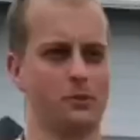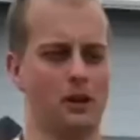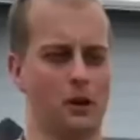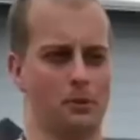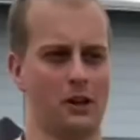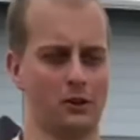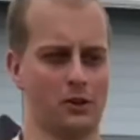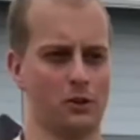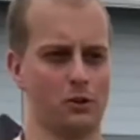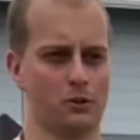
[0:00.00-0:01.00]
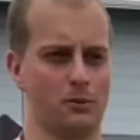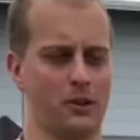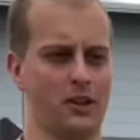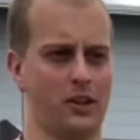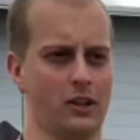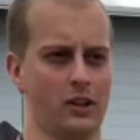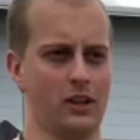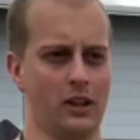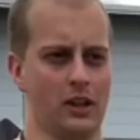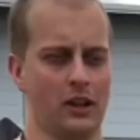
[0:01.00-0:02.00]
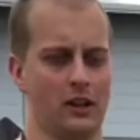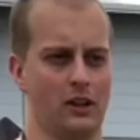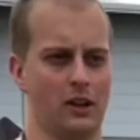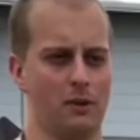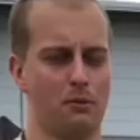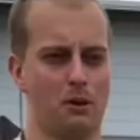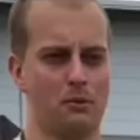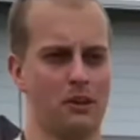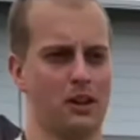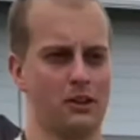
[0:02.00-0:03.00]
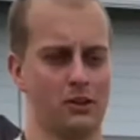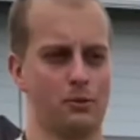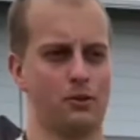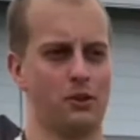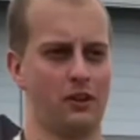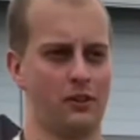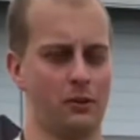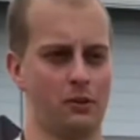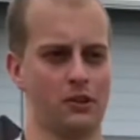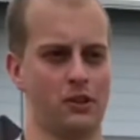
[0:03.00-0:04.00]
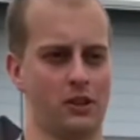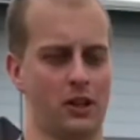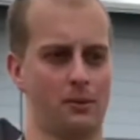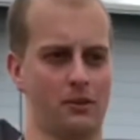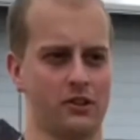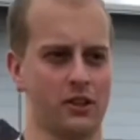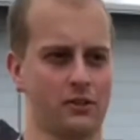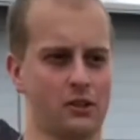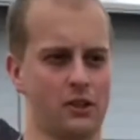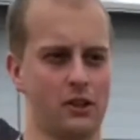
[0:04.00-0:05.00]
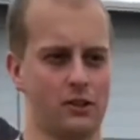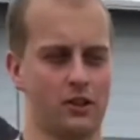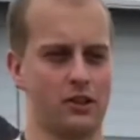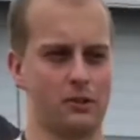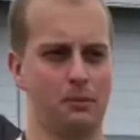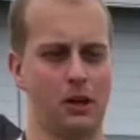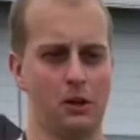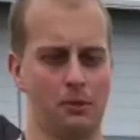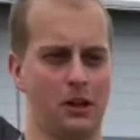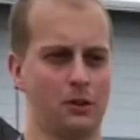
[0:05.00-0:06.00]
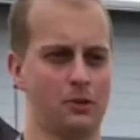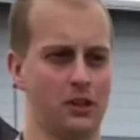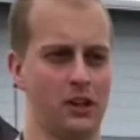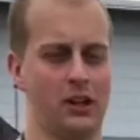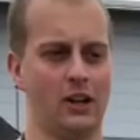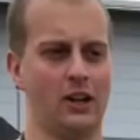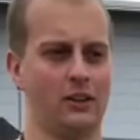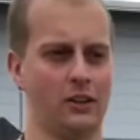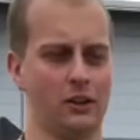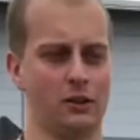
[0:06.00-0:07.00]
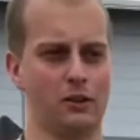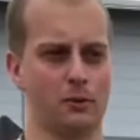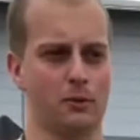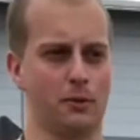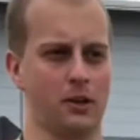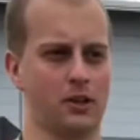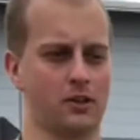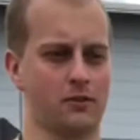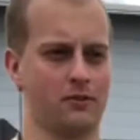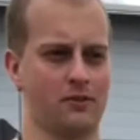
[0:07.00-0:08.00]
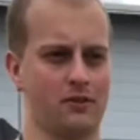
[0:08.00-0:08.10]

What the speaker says: be helping out the local community. I won't get this opportunity if I wasn't in the Army Reserves. It's great to be helping out today and in the upcoming weeks.